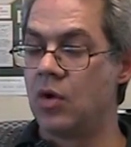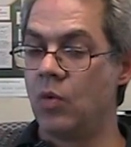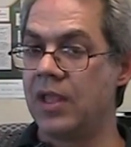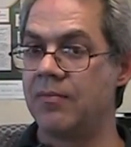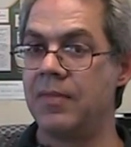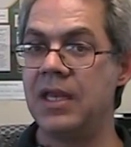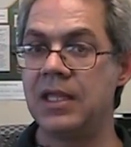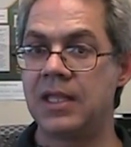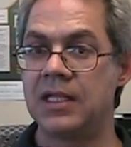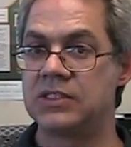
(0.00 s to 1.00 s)
We had many
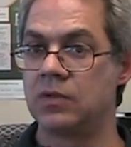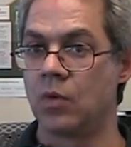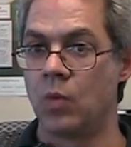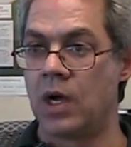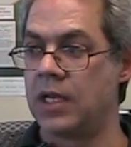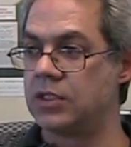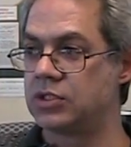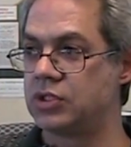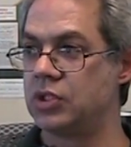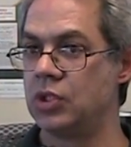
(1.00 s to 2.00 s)
kids who were 1,
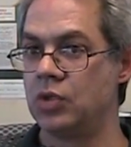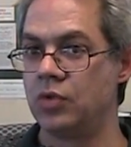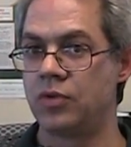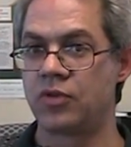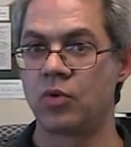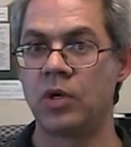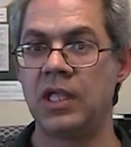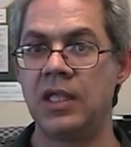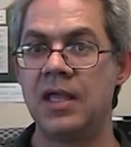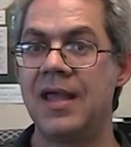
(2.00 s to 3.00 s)
2,
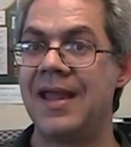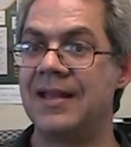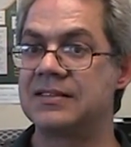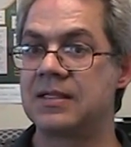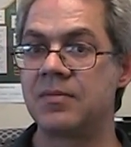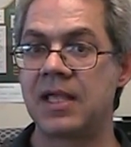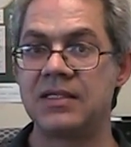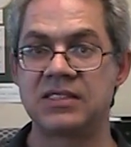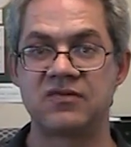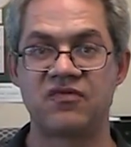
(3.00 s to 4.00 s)
3, and in some cases